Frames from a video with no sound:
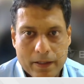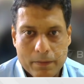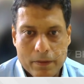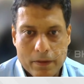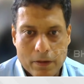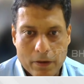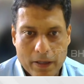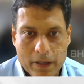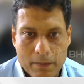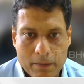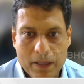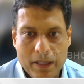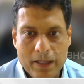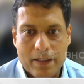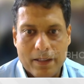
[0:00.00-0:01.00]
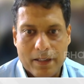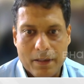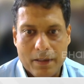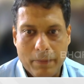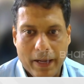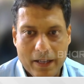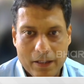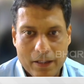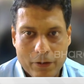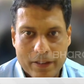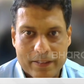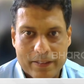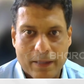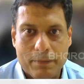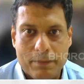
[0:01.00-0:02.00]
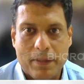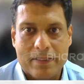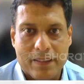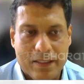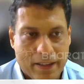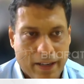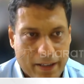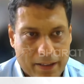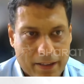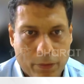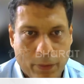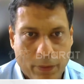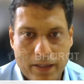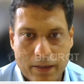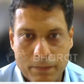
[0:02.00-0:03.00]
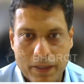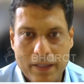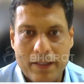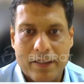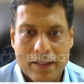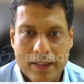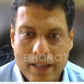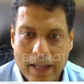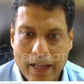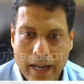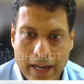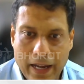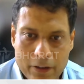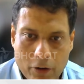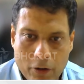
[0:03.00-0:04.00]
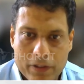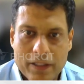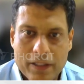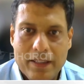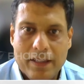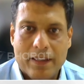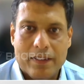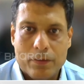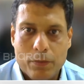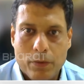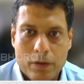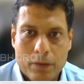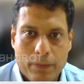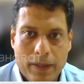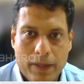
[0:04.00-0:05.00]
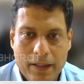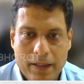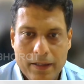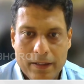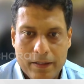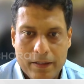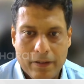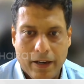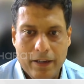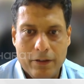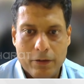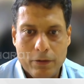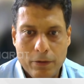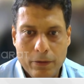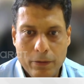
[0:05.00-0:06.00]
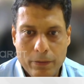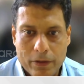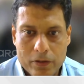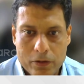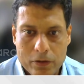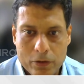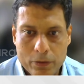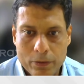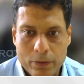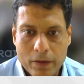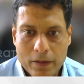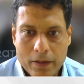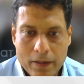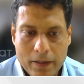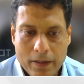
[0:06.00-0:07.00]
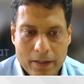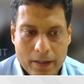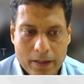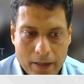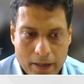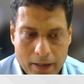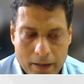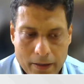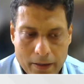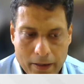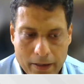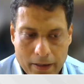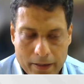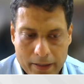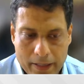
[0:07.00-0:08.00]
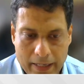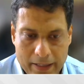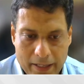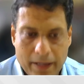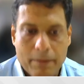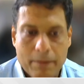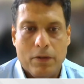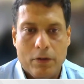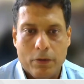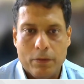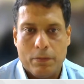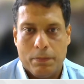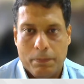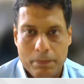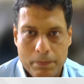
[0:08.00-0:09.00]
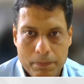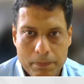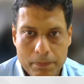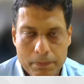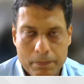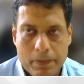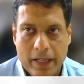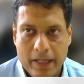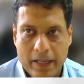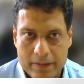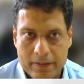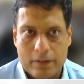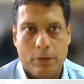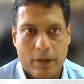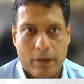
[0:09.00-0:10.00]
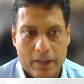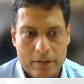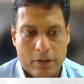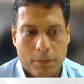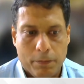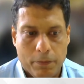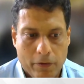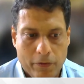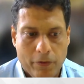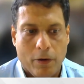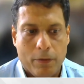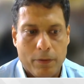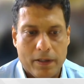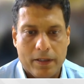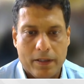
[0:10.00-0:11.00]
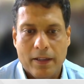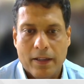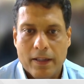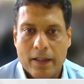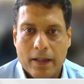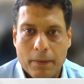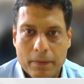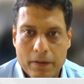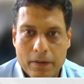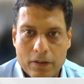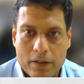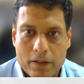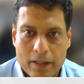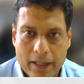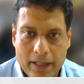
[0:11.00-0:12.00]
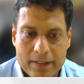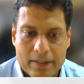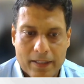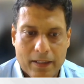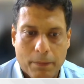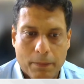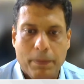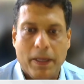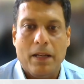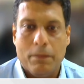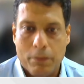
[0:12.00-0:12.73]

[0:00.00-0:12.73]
him being here in Bangalore has helped us interact quite a bit. And over the years, what we tried to do was to get him to place to us or put forward, like he said, the pain